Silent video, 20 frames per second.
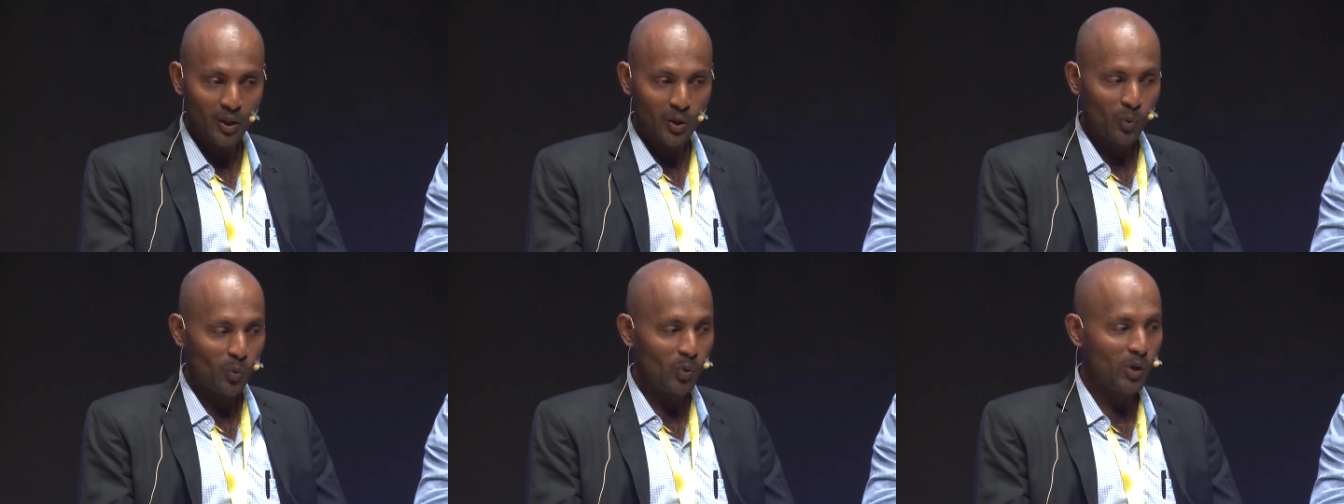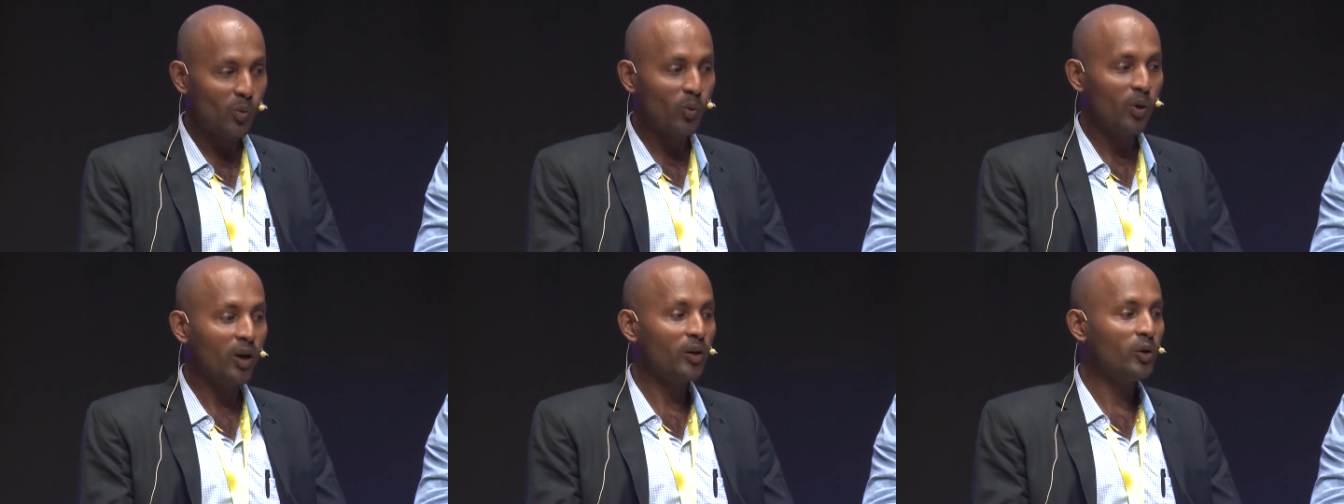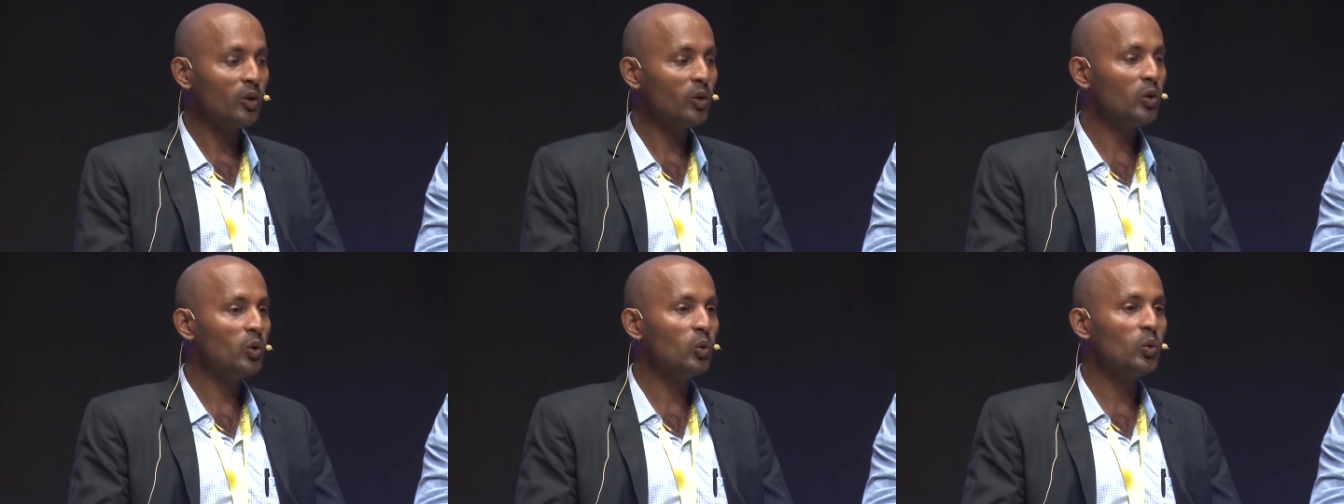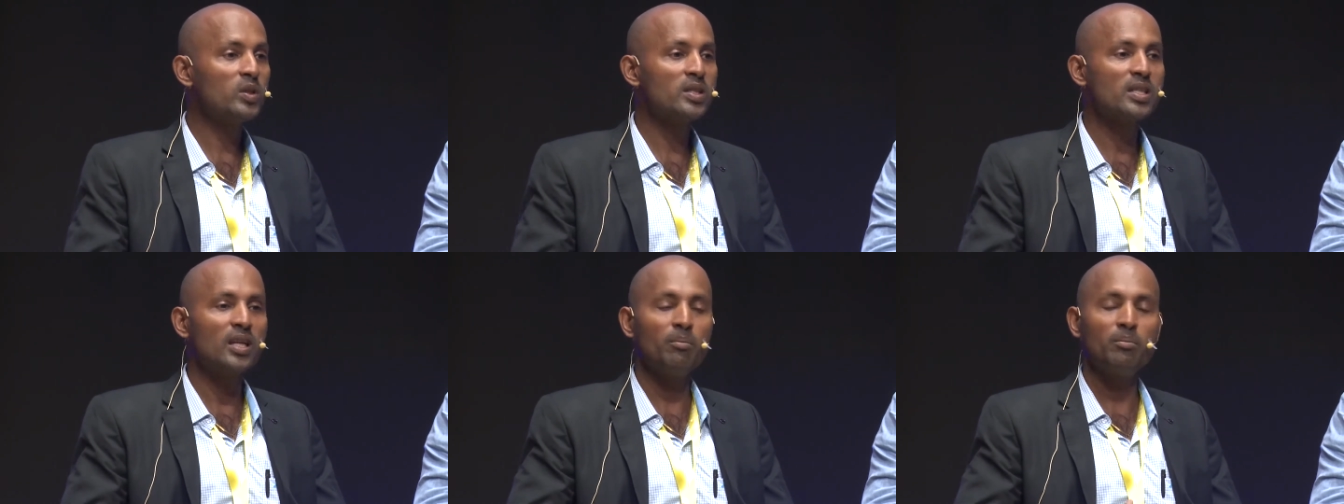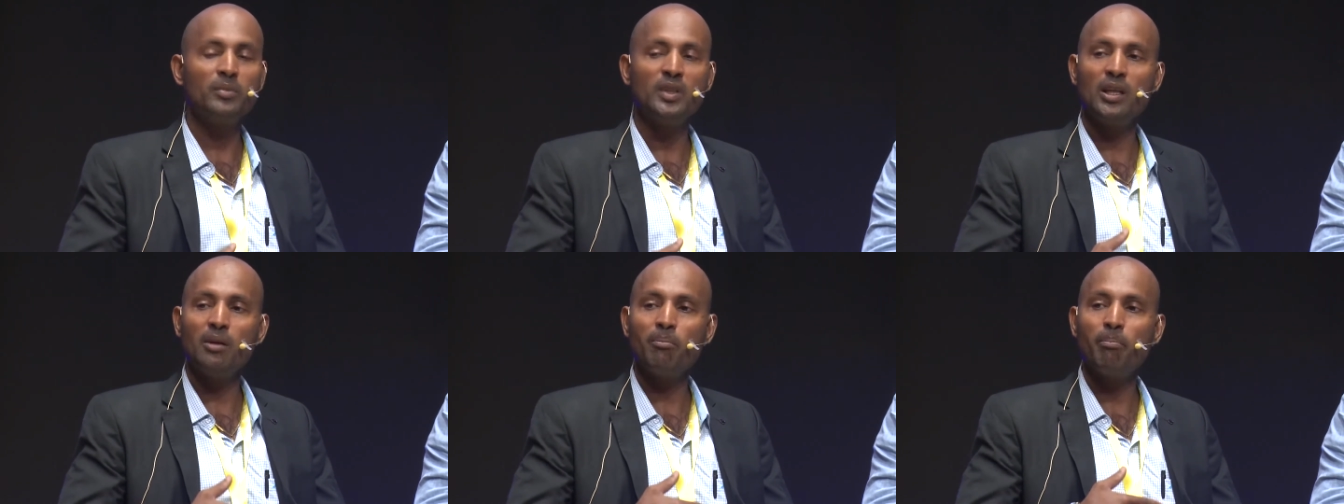we want to do
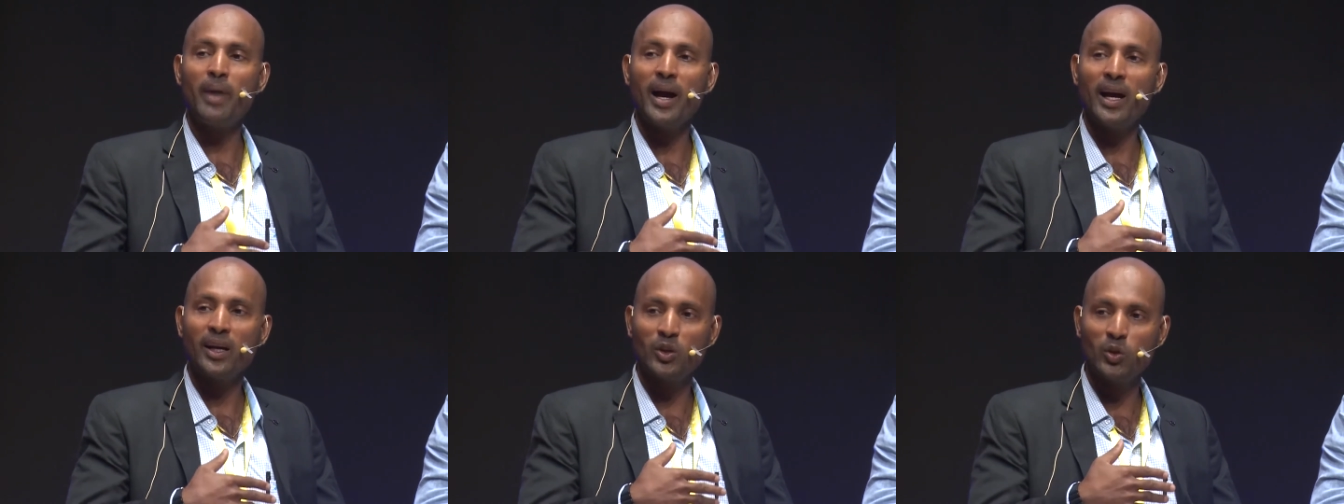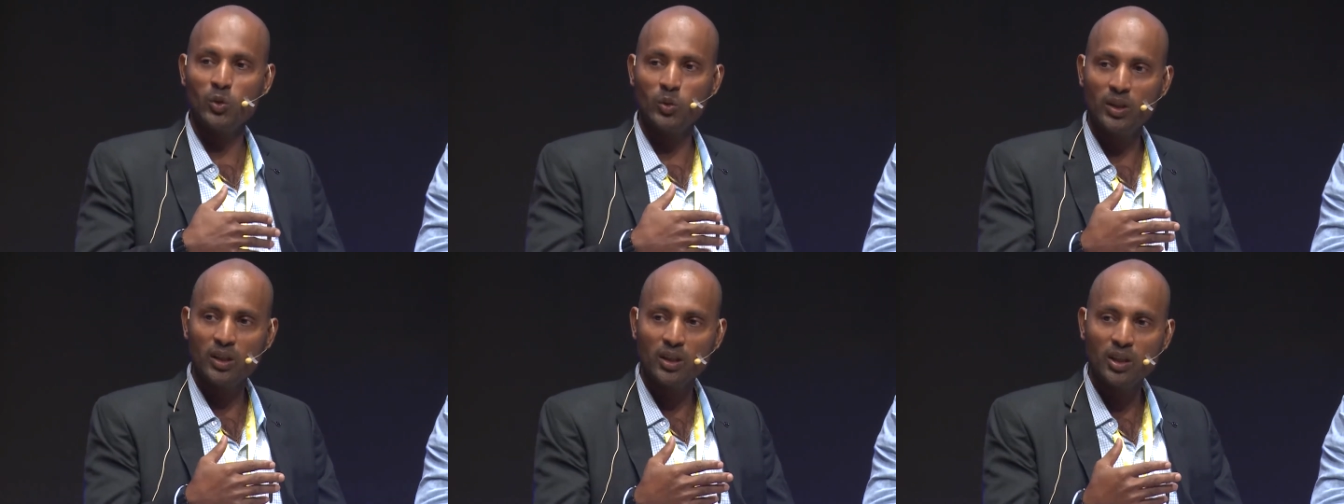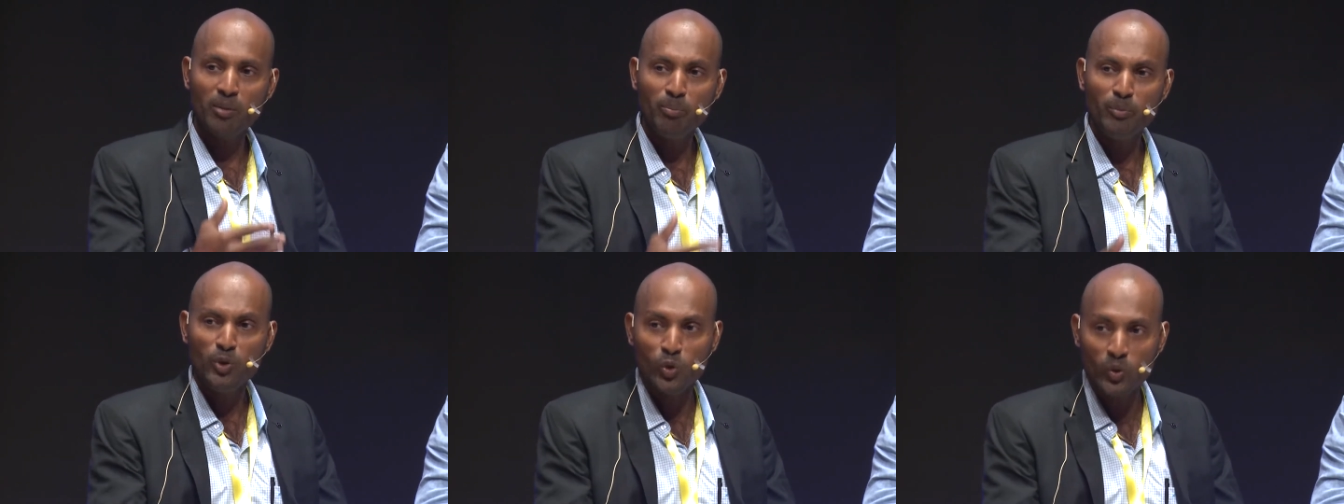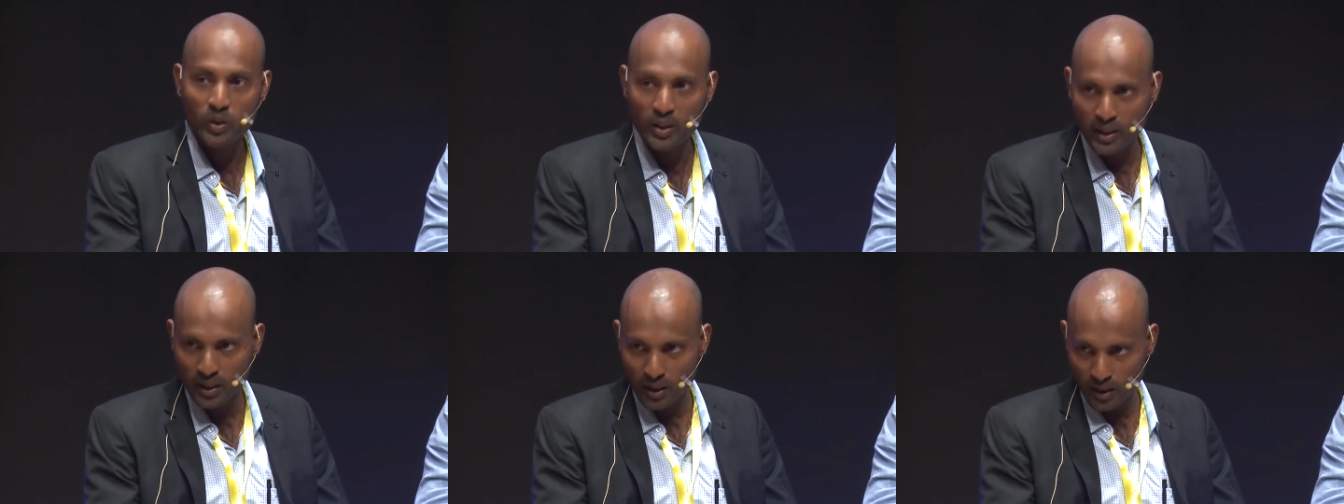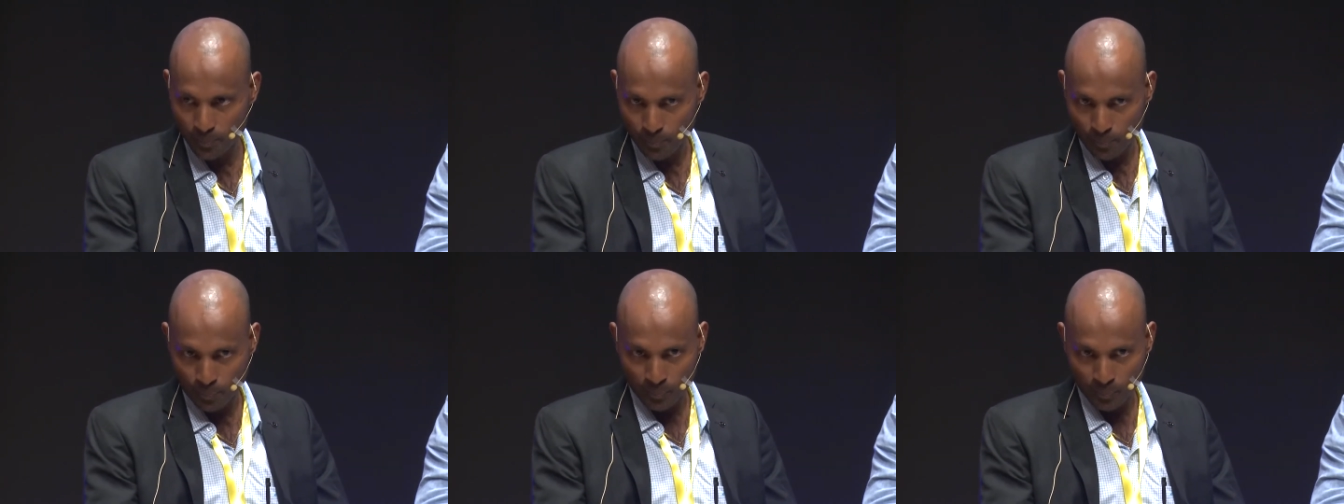something back to the community,